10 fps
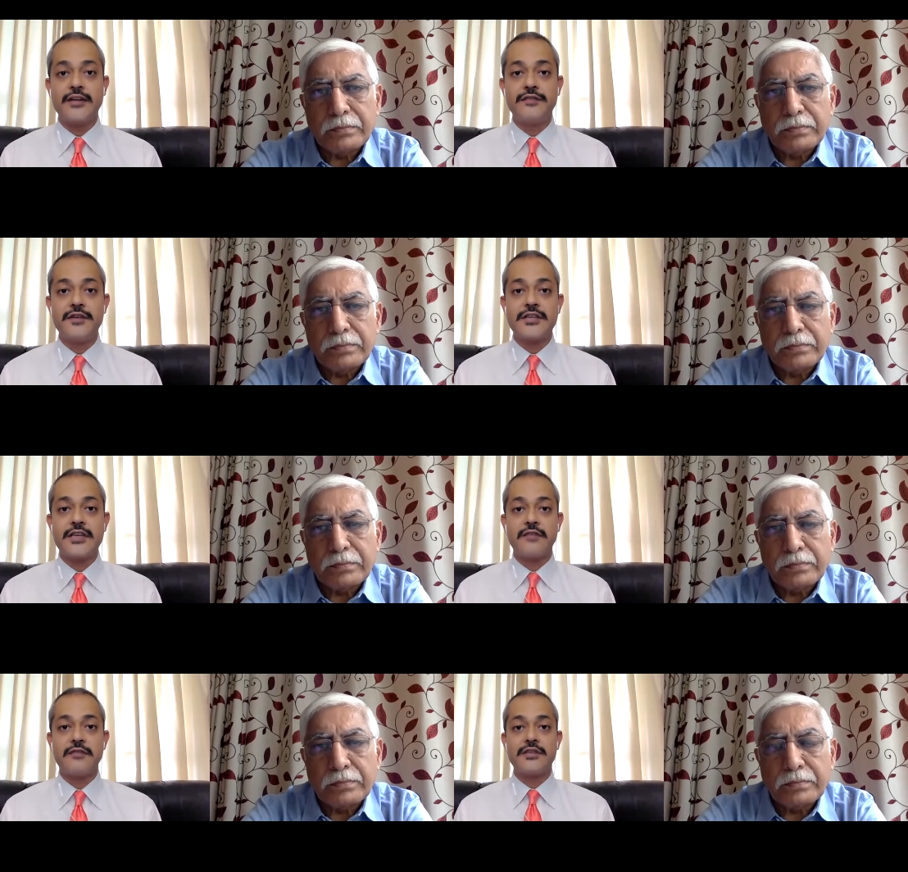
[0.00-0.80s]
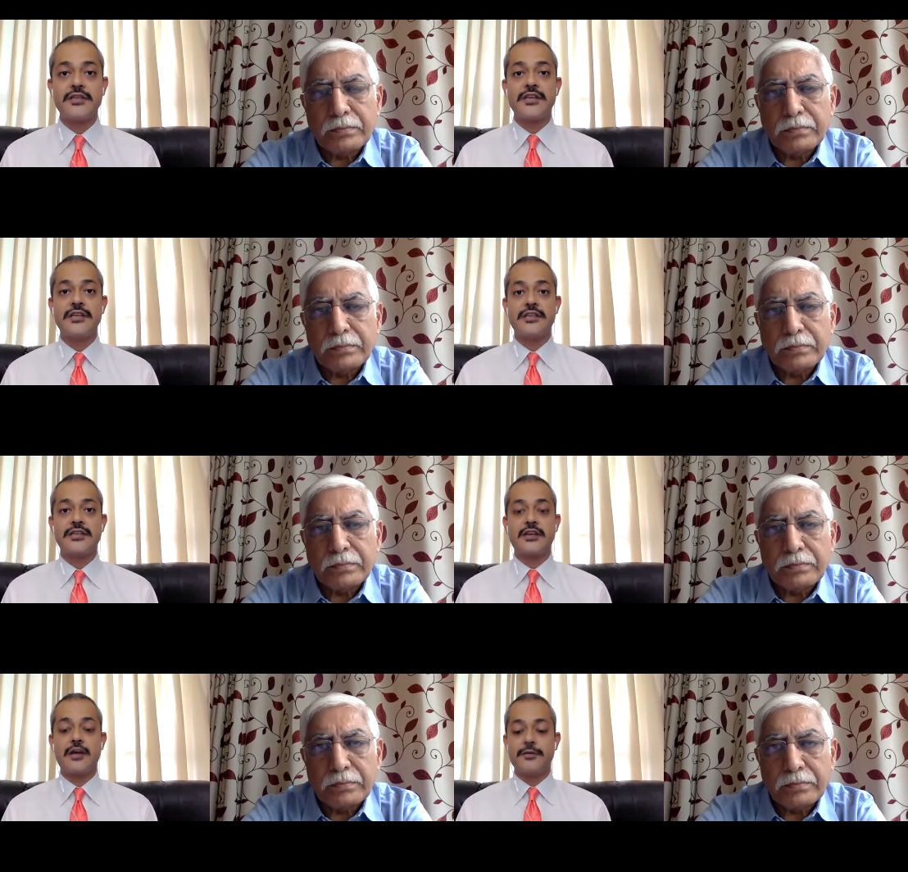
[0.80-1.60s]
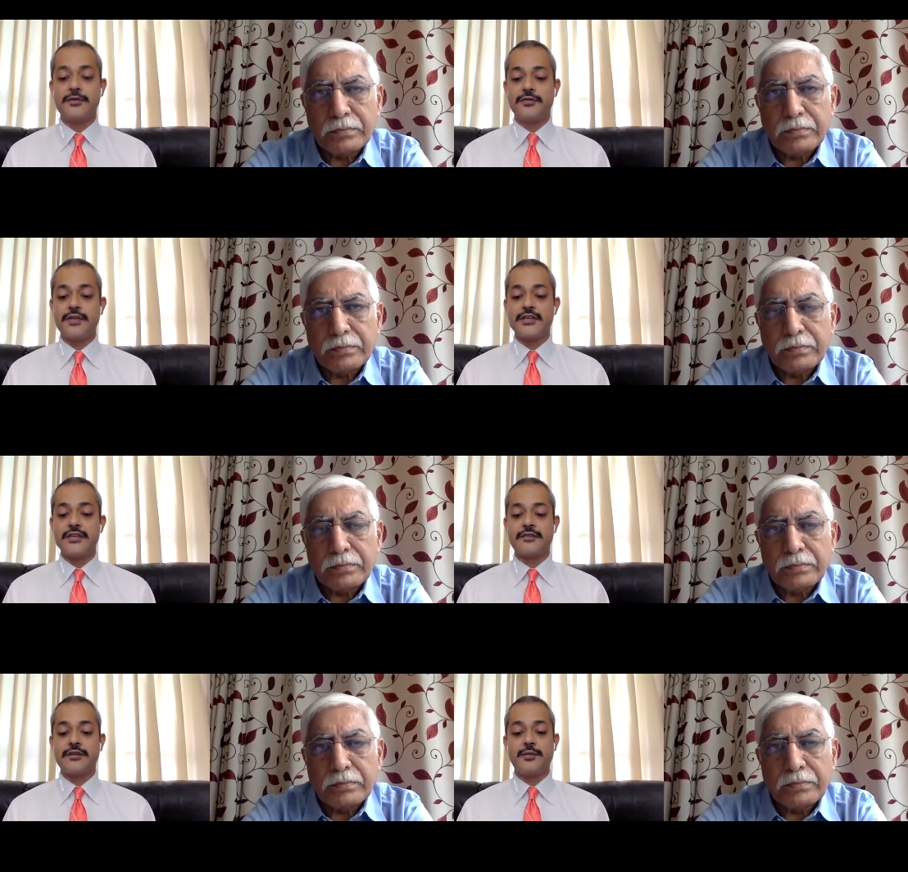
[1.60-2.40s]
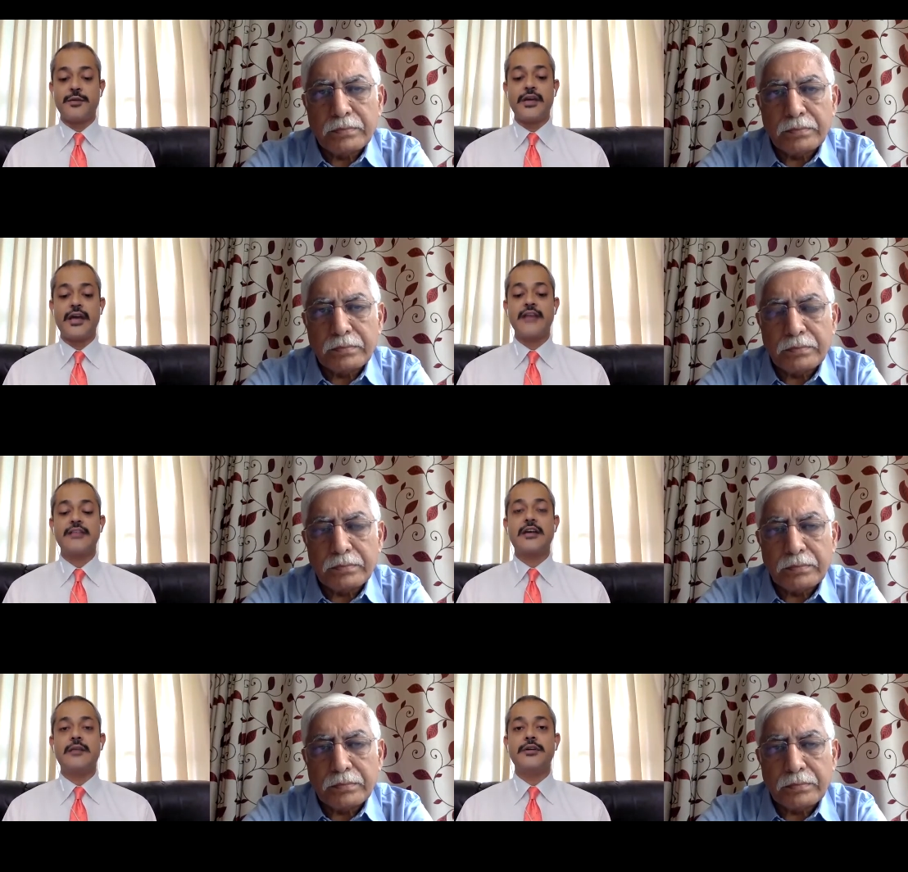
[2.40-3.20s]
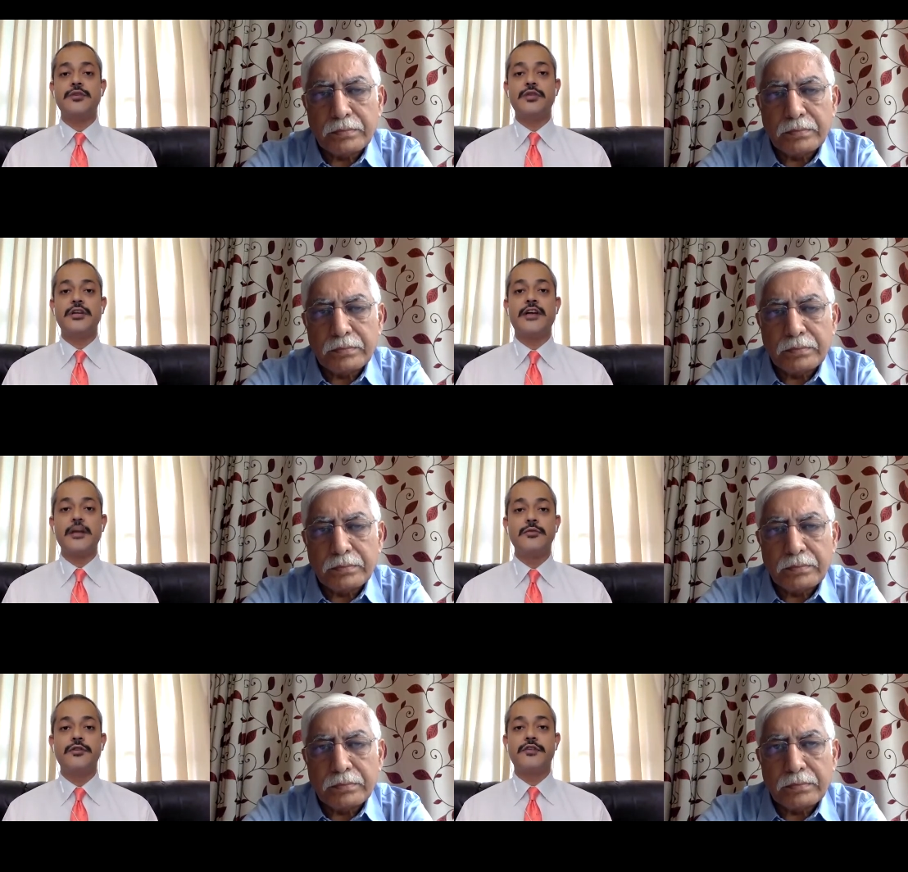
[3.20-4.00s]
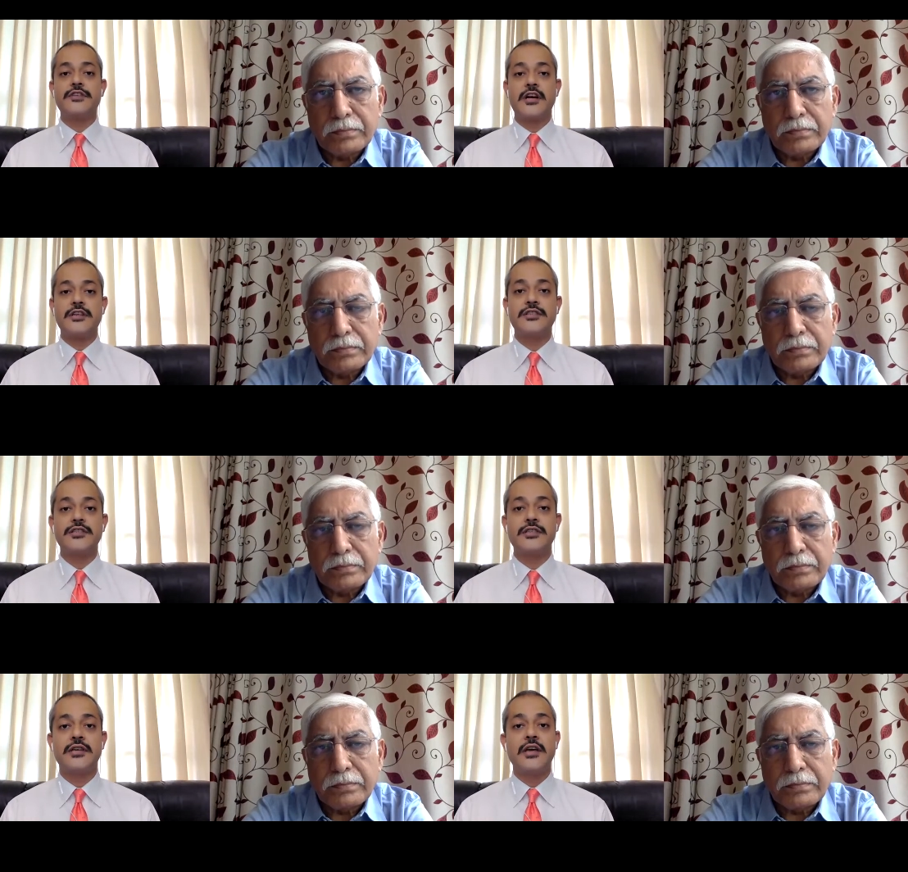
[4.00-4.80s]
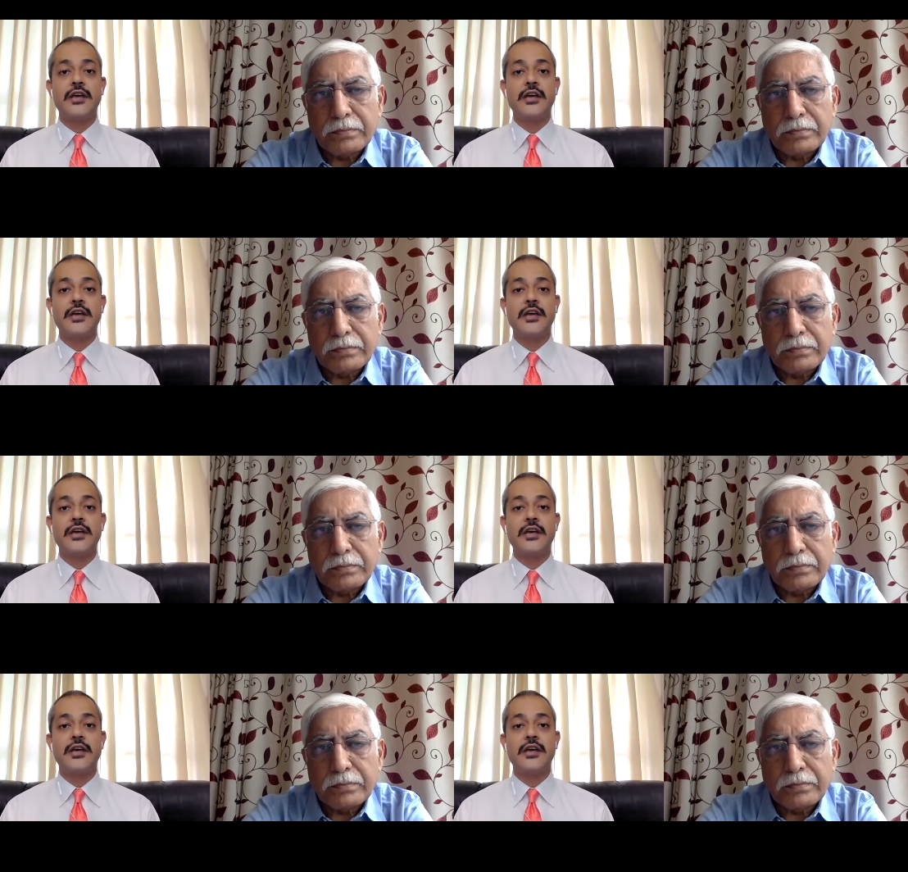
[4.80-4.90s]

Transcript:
Speaker 1: the first anniversary just a couple of days away, has come into the realm of discussions